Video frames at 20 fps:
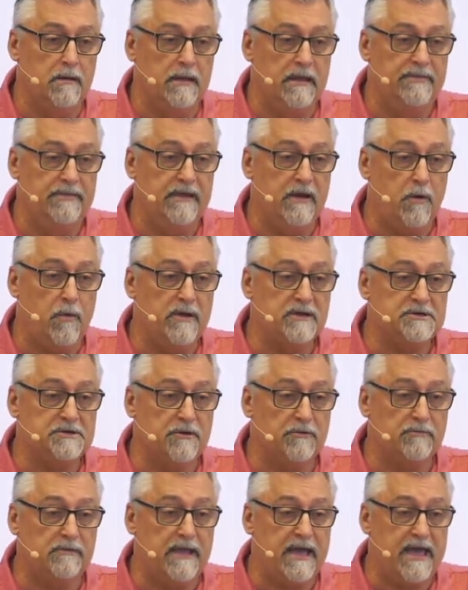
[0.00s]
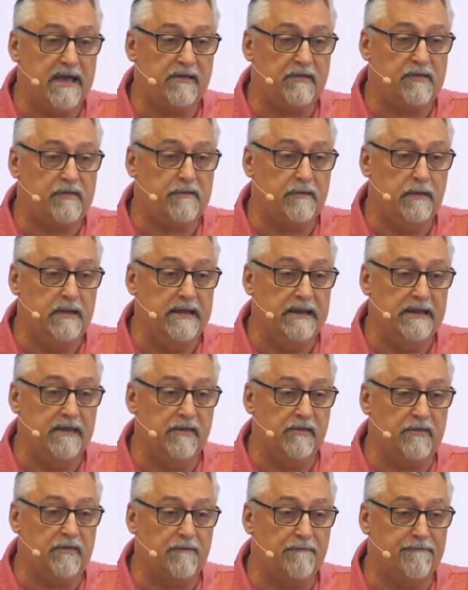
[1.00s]
In the original text, it
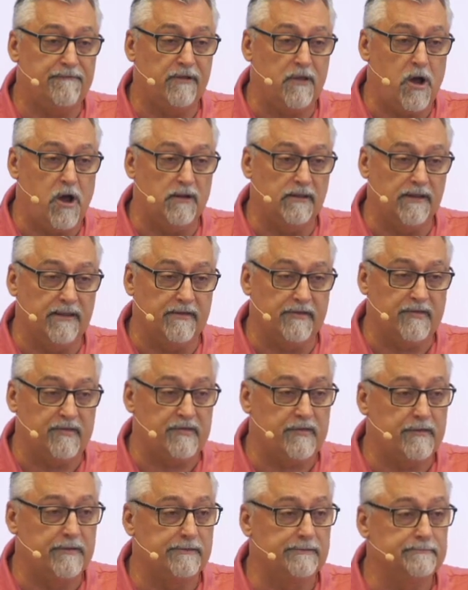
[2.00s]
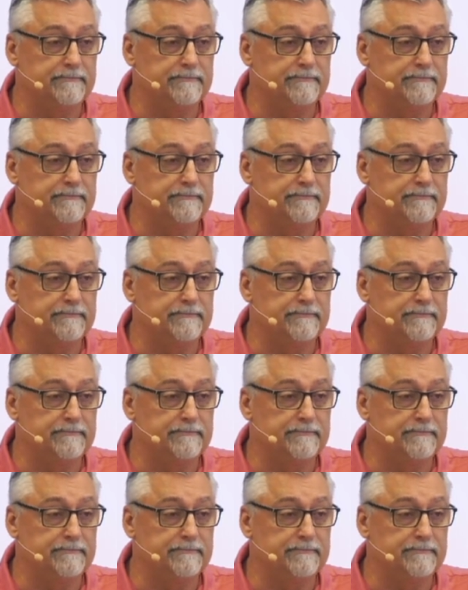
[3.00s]
is flawless.